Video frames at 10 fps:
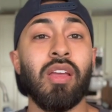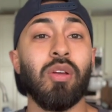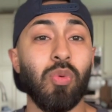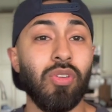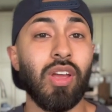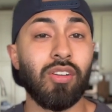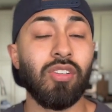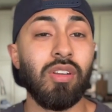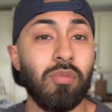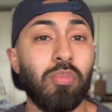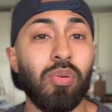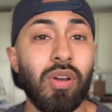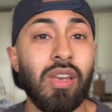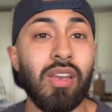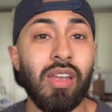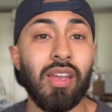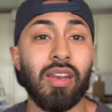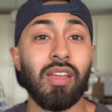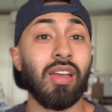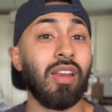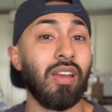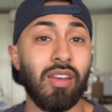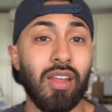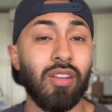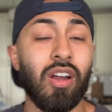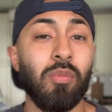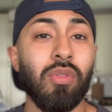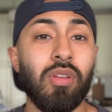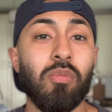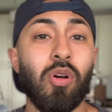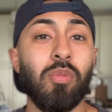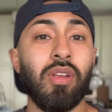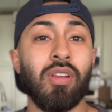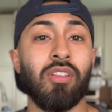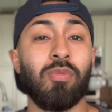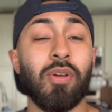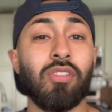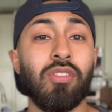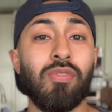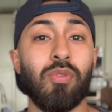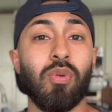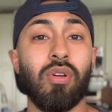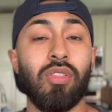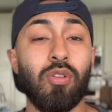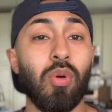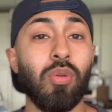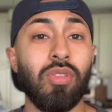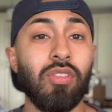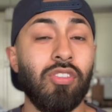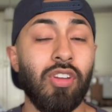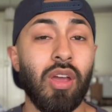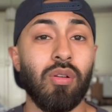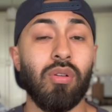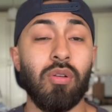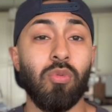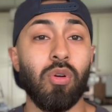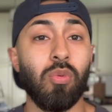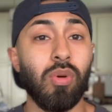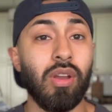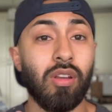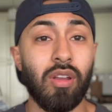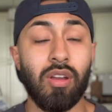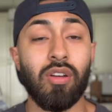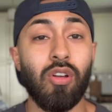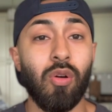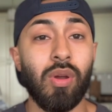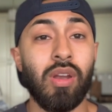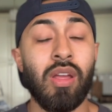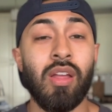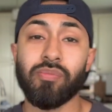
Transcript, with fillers: It was actually pretty neat. And again, another humbling moment, especially for the growth of this channel and where we are going.